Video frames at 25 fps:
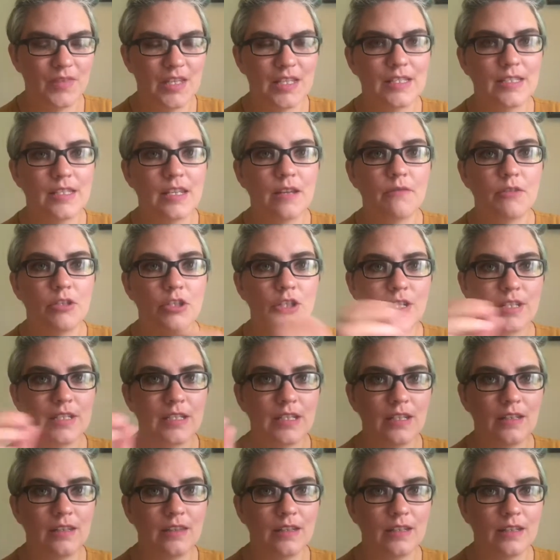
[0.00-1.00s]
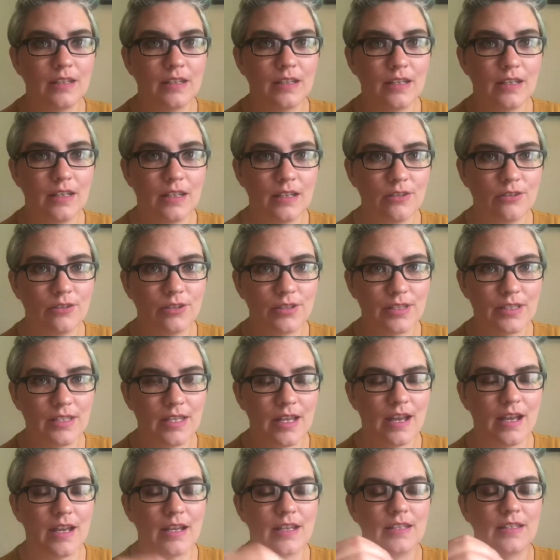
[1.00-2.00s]
instead of adjusting the needle
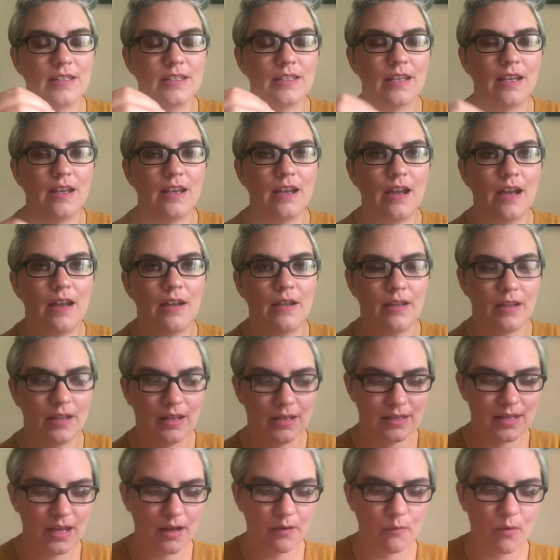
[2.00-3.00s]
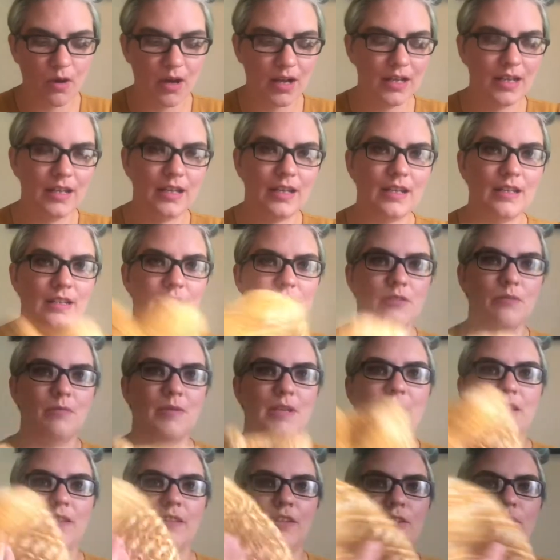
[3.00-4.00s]
size, because I wanted it to
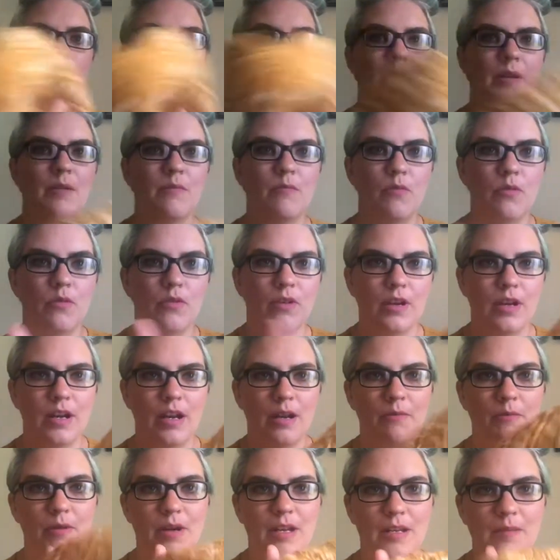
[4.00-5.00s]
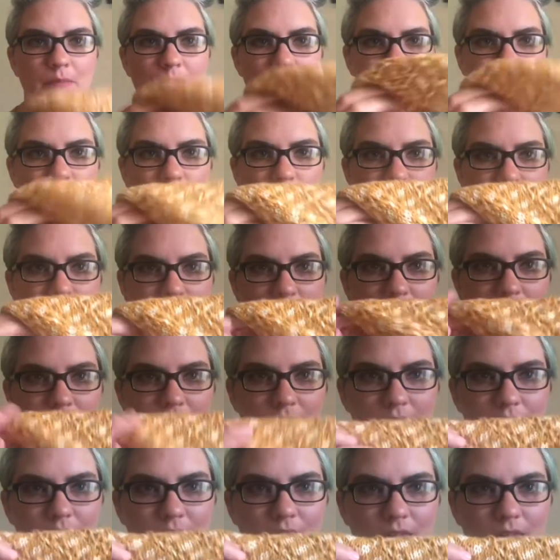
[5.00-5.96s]
be a little bit more. I wanted to be pretty